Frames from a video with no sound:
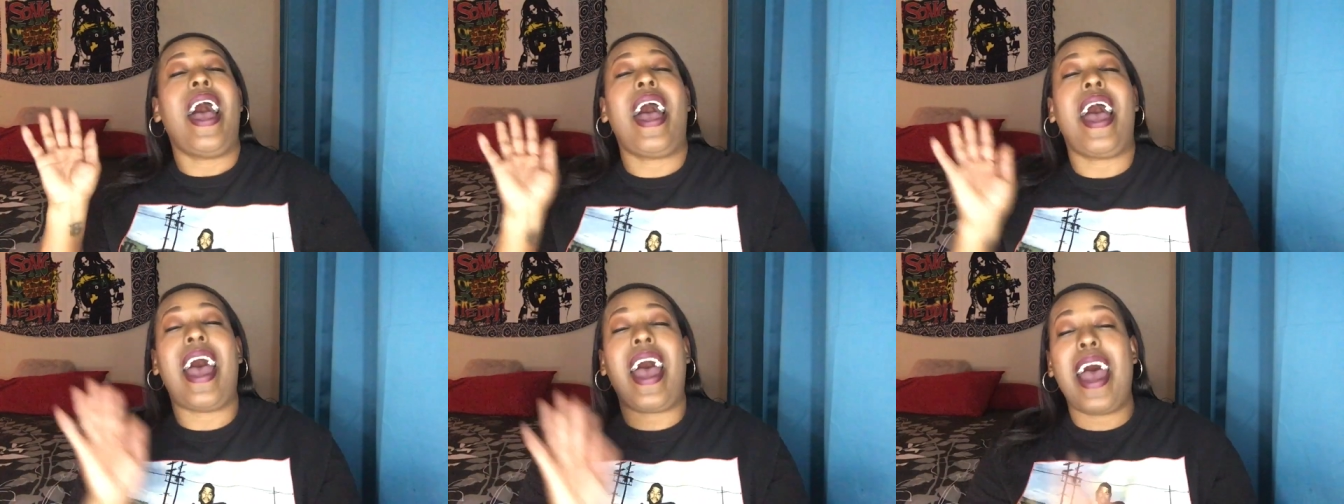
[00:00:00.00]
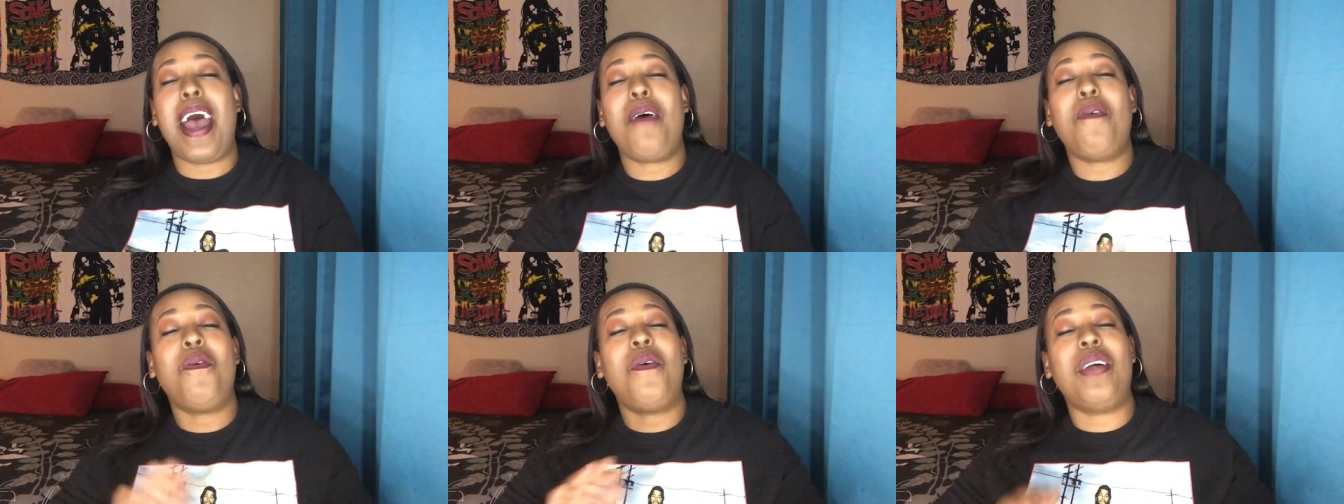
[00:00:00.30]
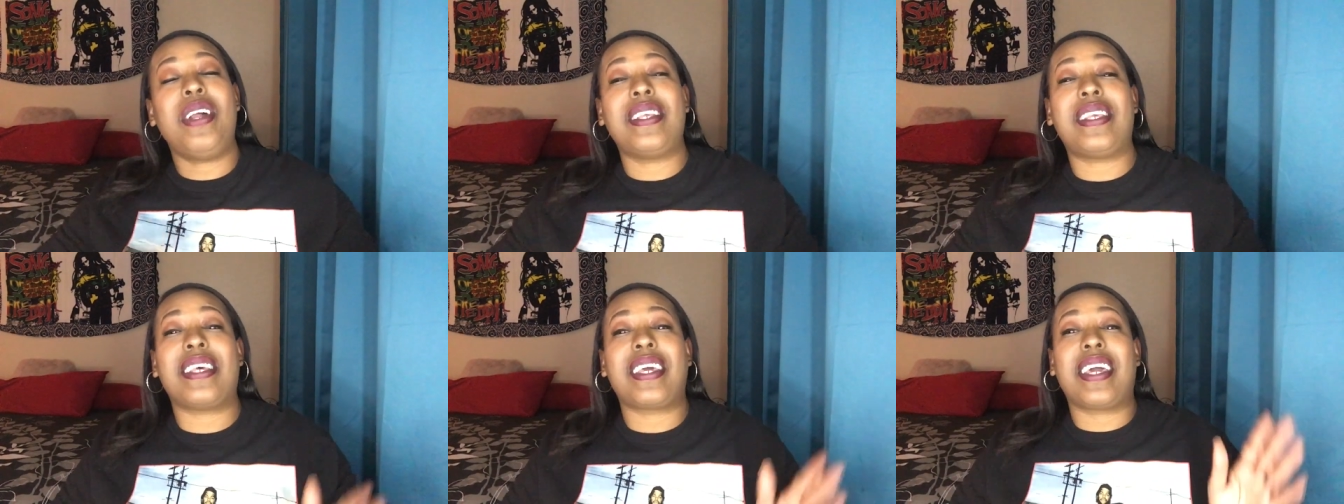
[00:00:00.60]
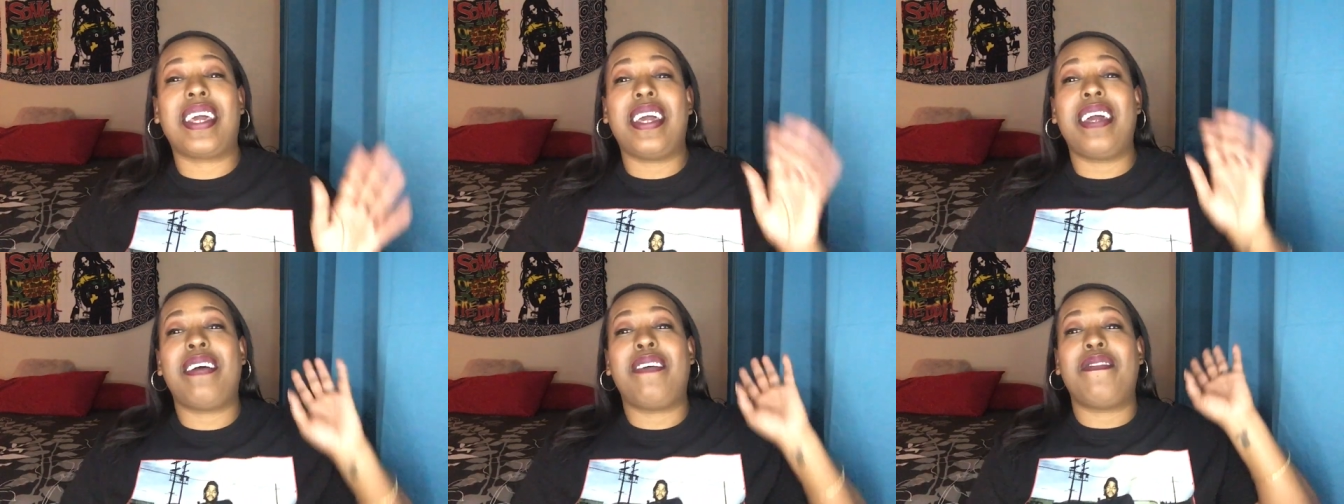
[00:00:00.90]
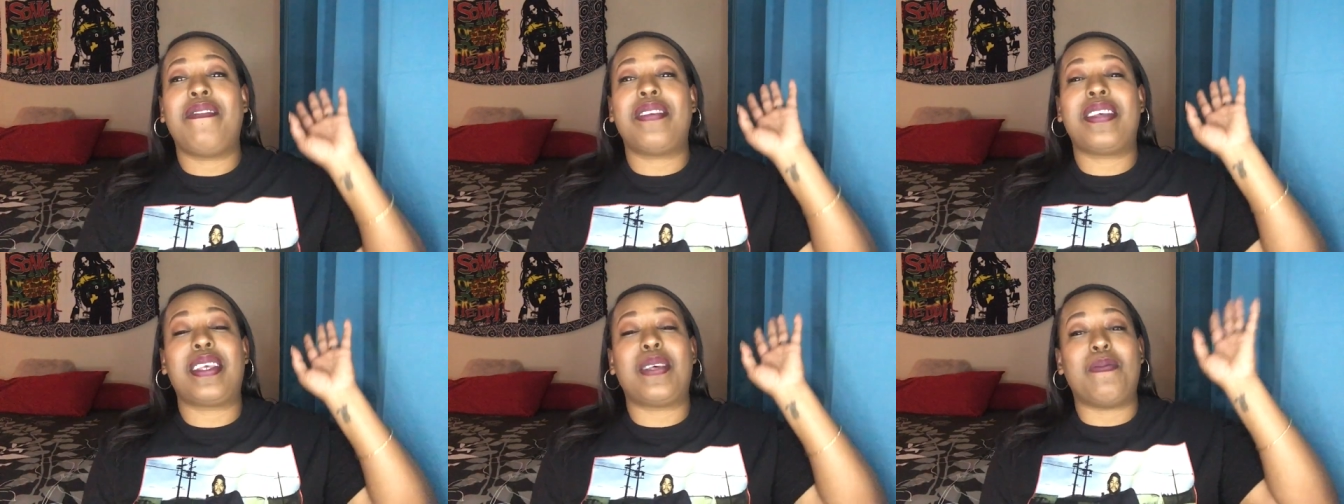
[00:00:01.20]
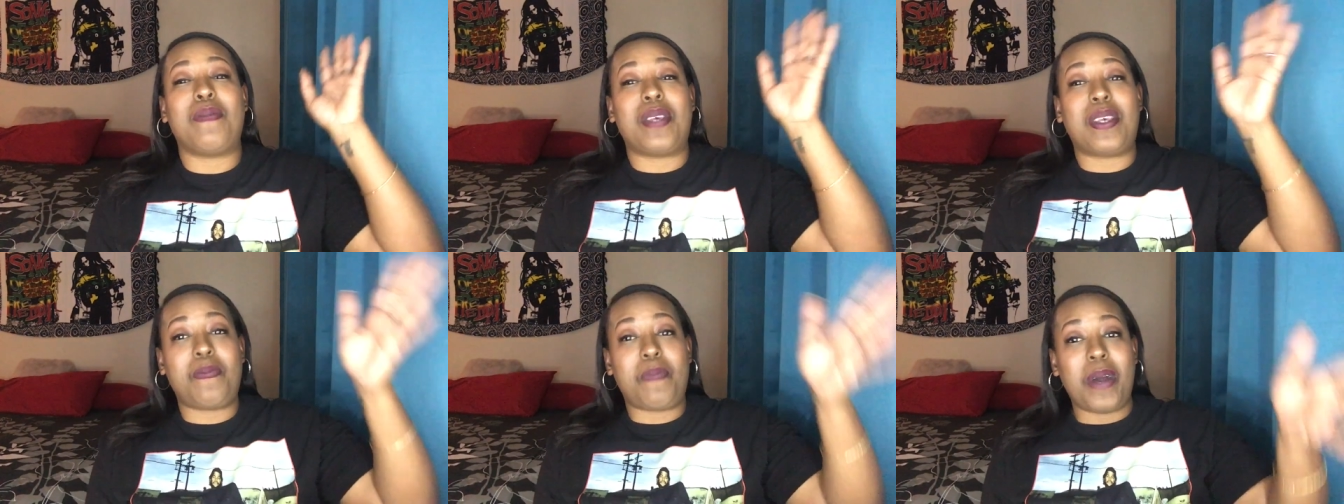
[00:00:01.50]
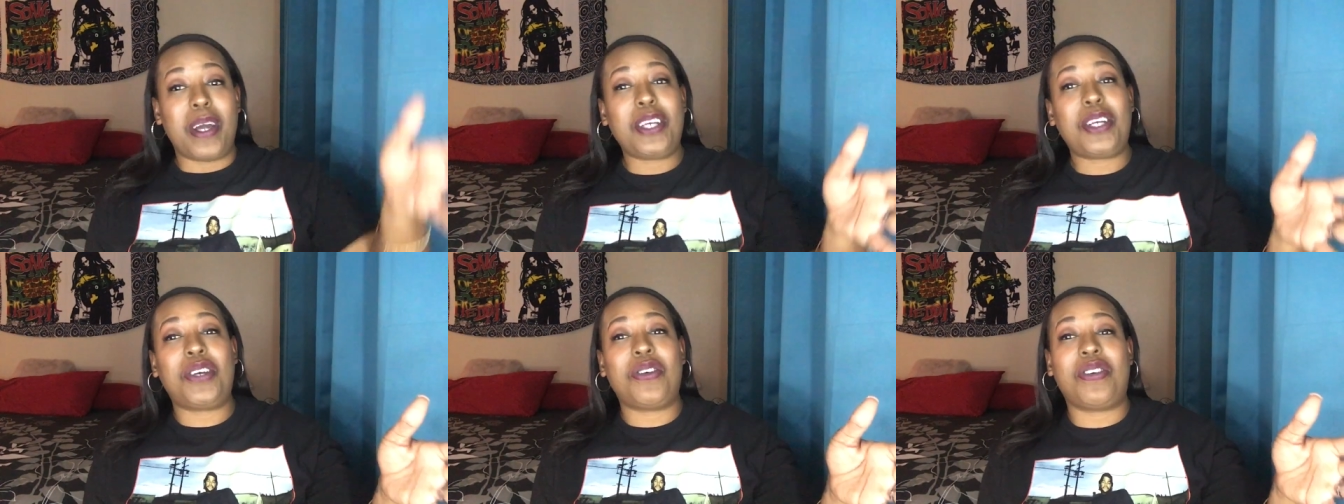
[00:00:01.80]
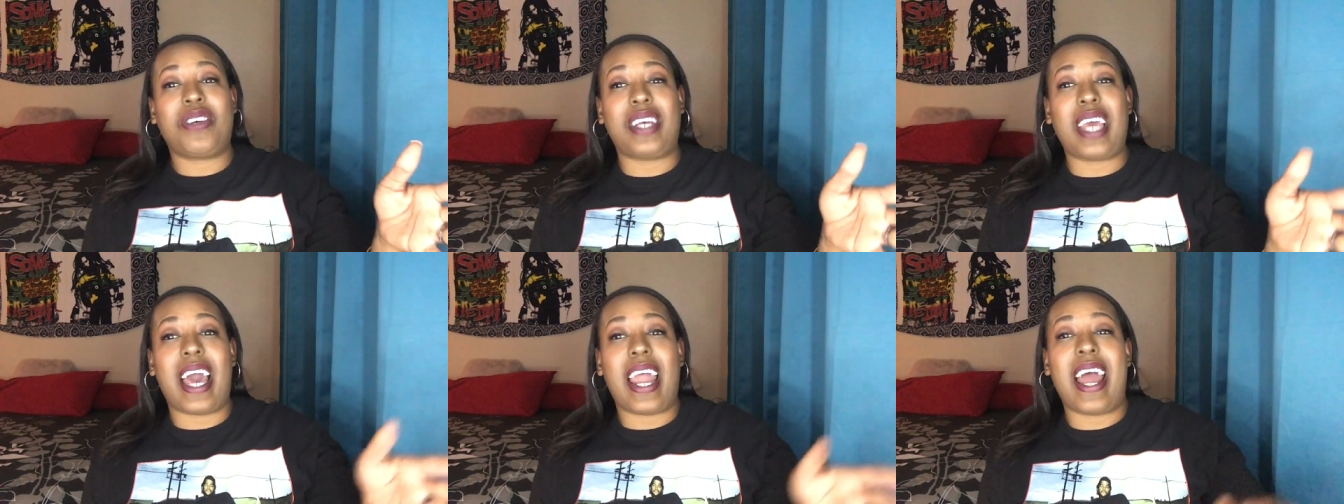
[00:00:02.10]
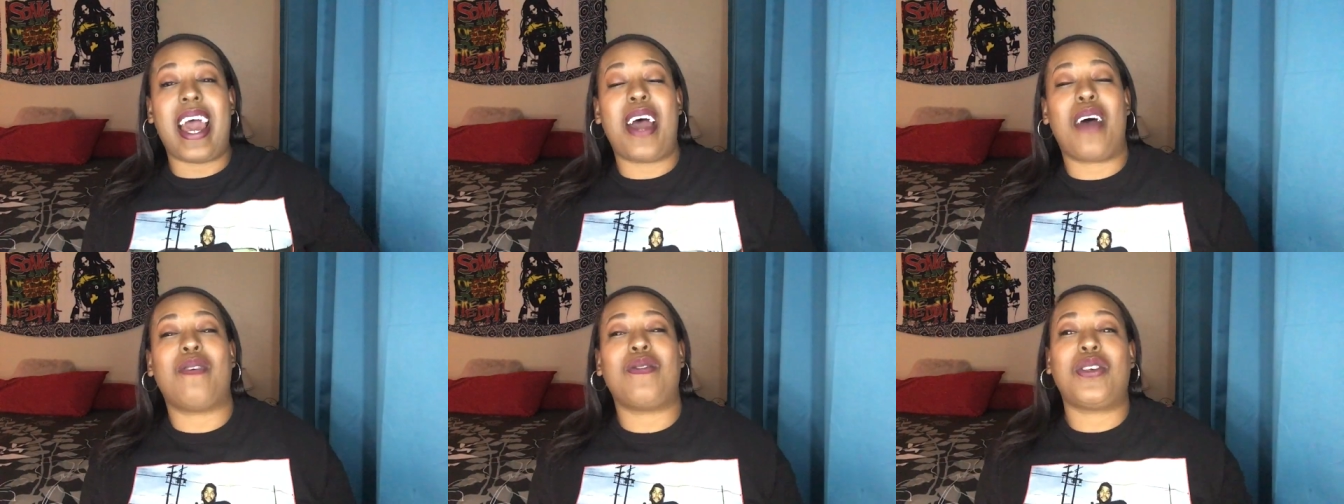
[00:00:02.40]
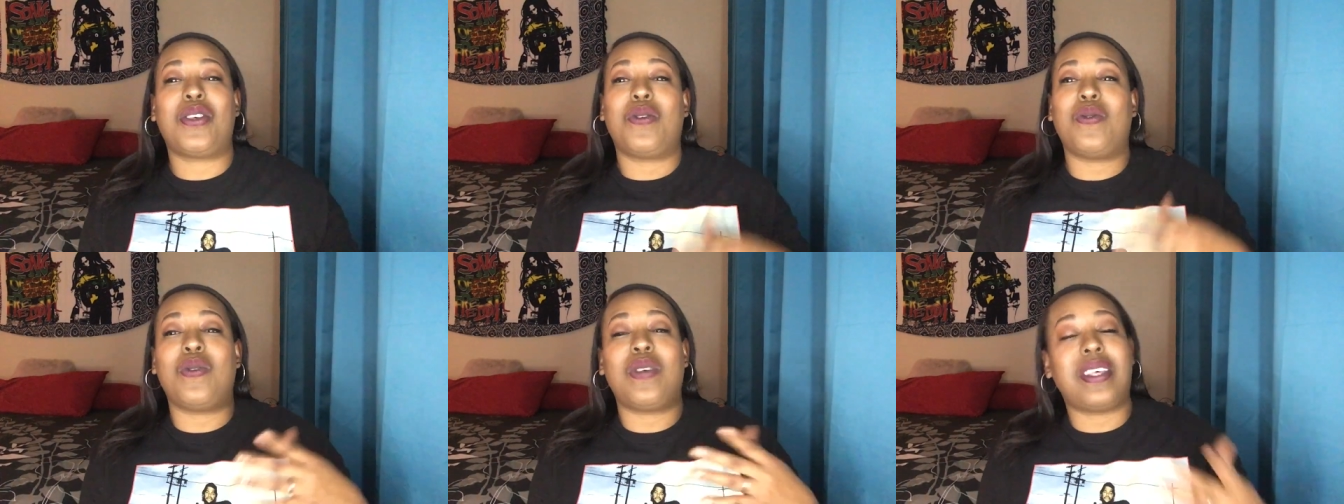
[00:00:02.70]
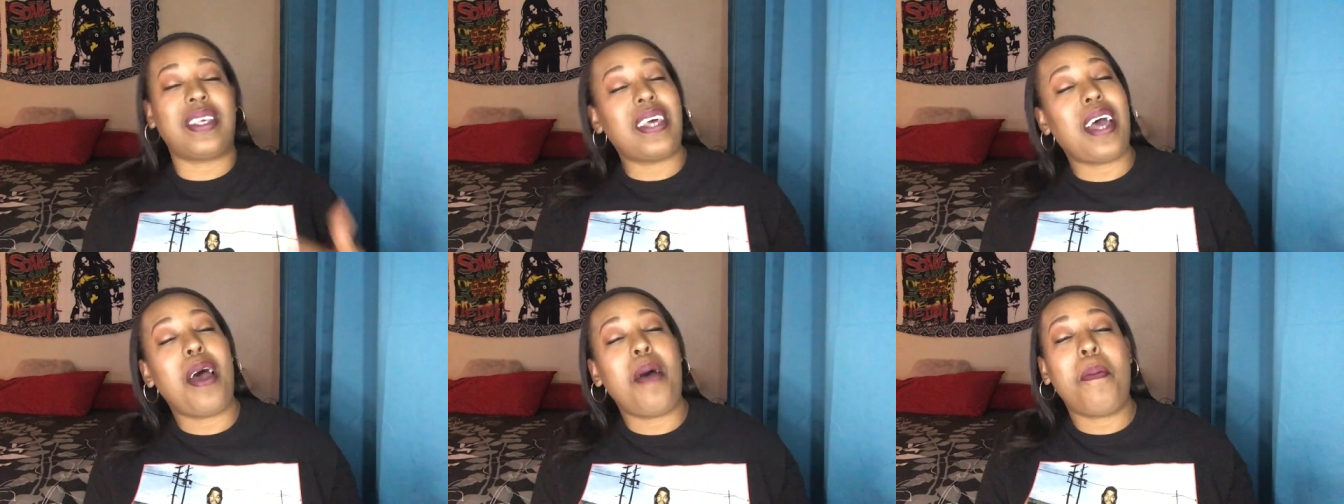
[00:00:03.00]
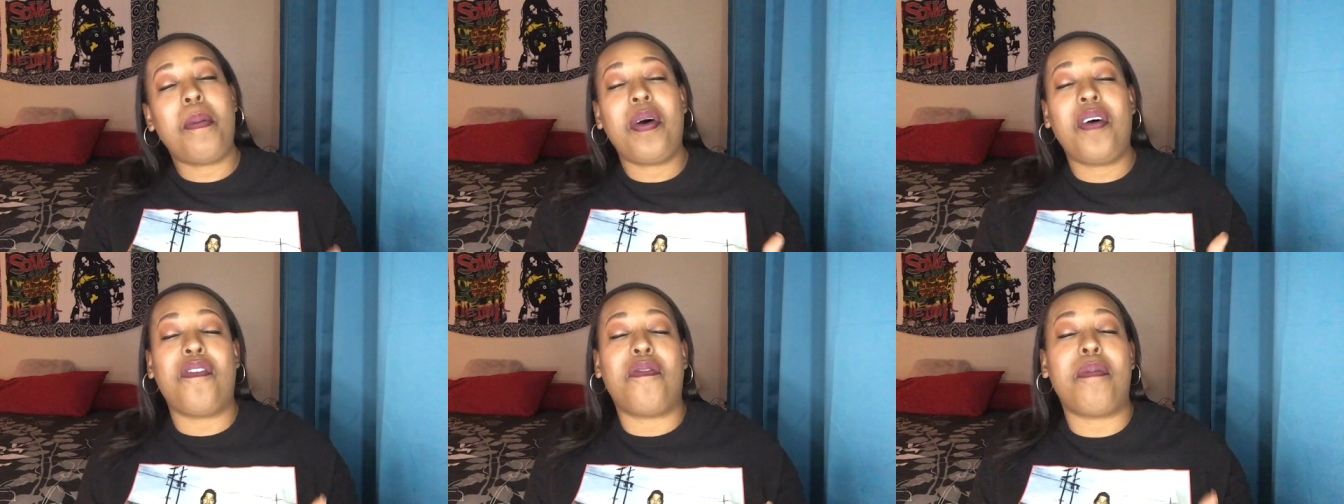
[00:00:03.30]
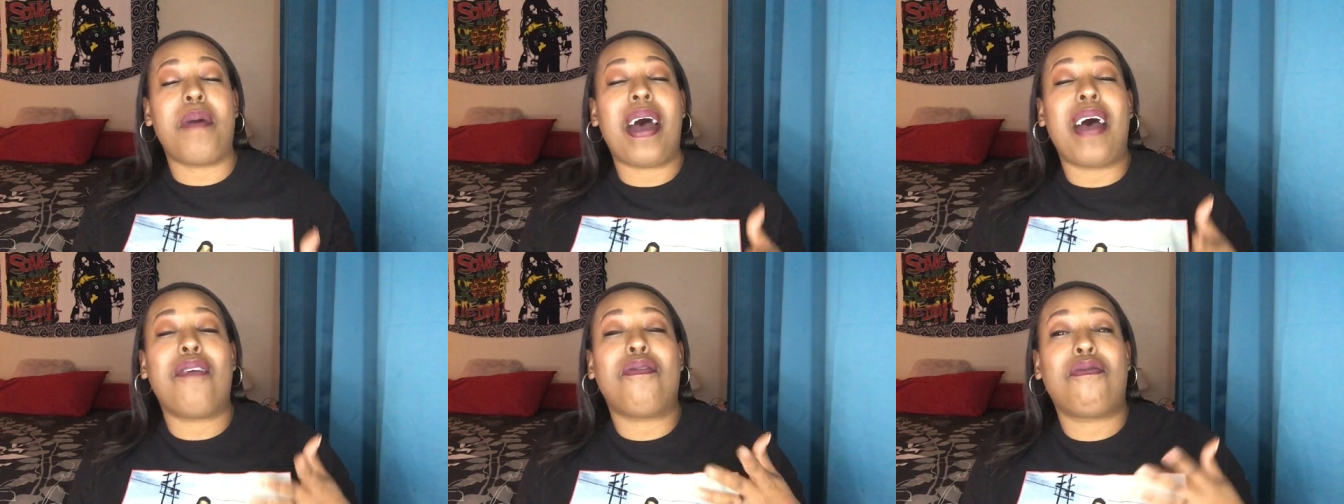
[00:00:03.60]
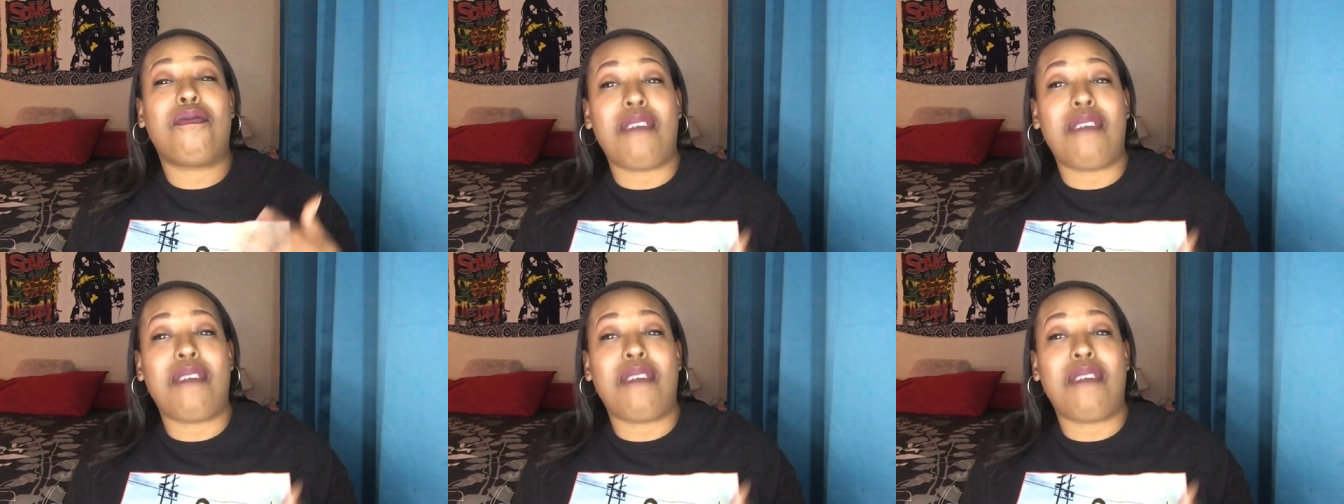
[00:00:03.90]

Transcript: I wanted to give some special shout outs to some of my